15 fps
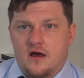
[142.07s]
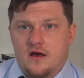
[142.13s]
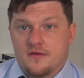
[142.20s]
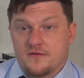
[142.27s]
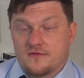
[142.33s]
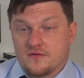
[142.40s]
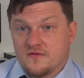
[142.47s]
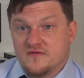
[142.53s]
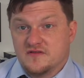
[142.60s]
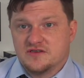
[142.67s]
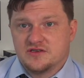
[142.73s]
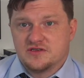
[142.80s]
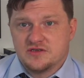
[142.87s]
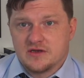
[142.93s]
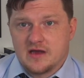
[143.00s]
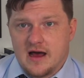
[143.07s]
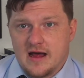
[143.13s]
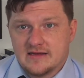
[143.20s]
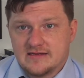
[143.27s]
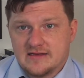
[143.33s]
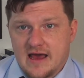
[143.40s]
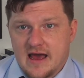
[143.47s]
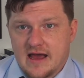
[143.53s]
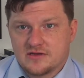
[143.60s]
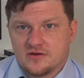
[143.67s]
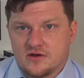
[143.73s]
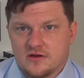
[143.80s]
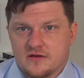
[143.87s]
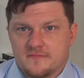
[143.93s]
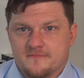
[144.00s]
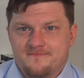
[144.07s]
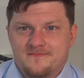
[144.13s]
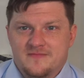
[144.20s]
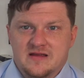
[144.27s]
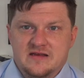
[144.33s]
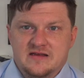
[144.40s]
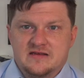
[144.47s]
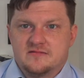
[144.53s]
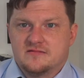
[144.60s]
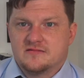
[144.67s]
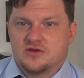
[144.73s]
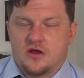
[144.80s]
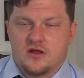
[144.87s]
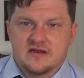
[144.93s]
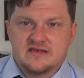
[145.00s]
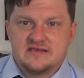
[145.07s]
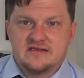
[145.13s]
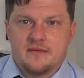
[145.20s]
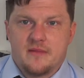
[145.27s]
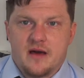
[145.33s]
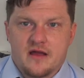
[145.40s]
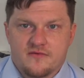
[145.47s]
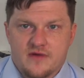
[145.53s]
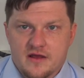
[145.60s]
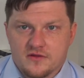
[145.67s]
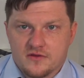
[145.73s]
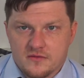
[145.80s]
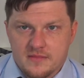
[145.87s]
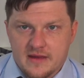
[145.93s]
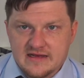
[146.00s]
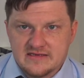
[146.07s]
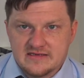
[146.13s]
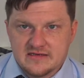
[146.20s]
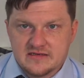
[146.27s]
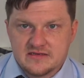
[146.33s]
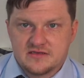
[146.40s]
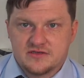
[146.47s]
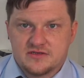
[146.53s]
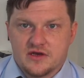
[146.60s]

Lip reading: through physician contact on a, let's call it a semi-regular basis.